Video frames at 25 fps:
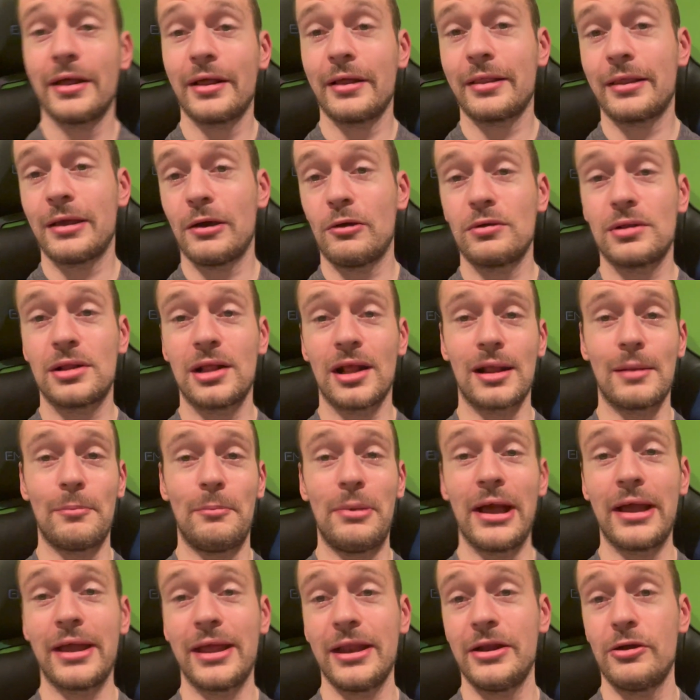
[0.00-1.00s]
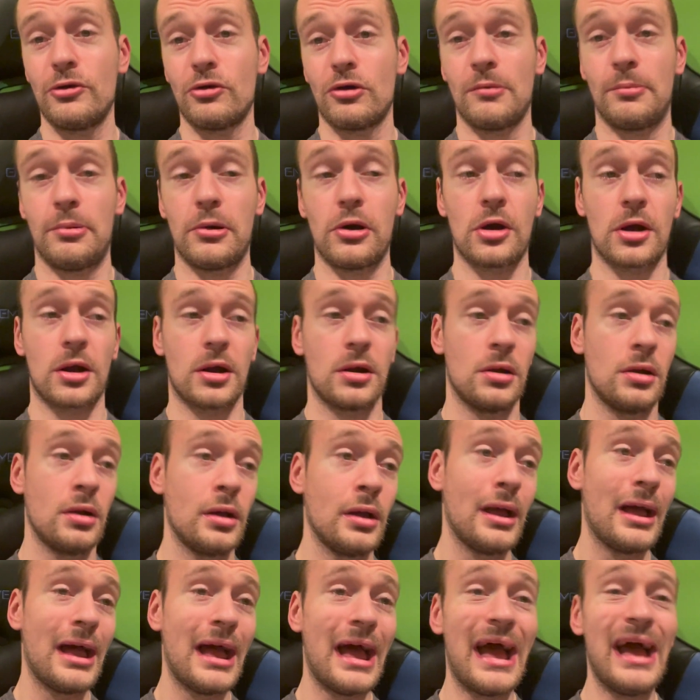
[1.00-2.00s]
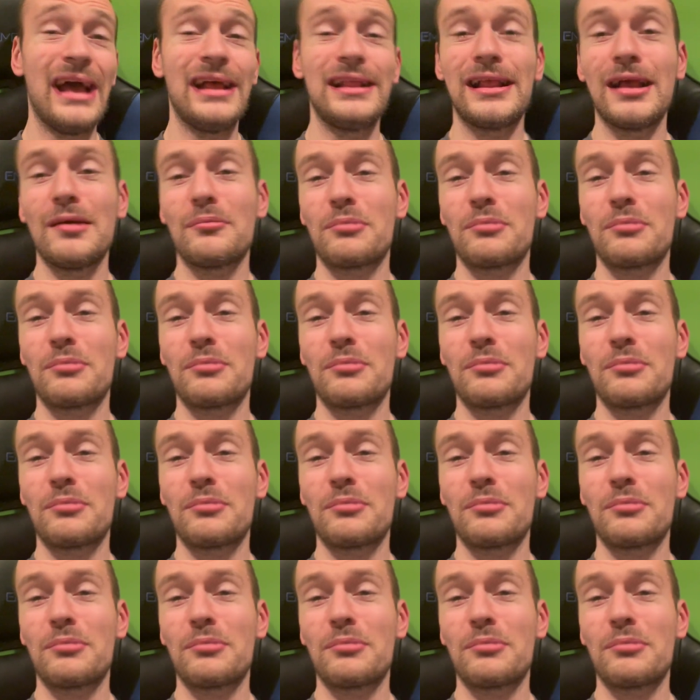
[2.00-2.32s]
They were just picking you apart. A.J.